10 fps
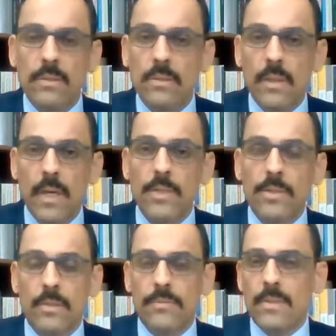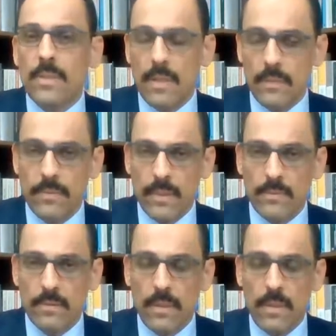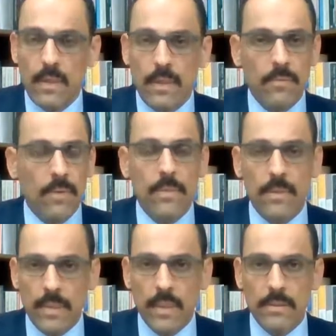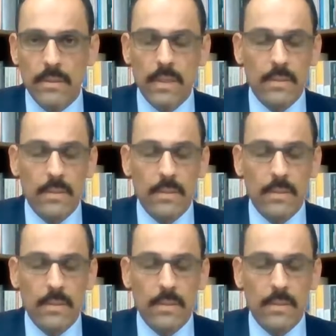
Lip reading: continuation of this conflict in one way or another.